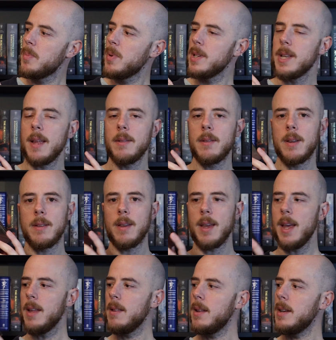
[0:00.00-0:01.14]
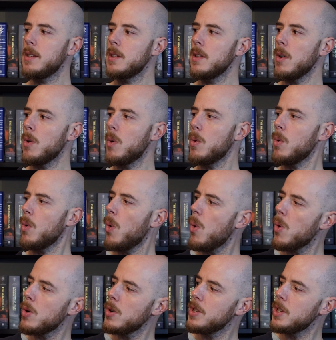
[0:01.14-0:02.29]
presented in this
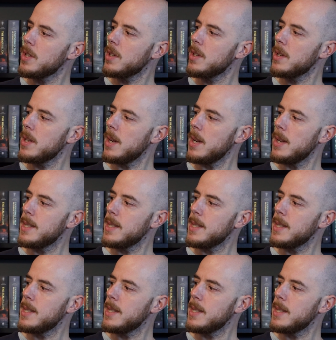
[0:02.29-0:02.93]
gorgeous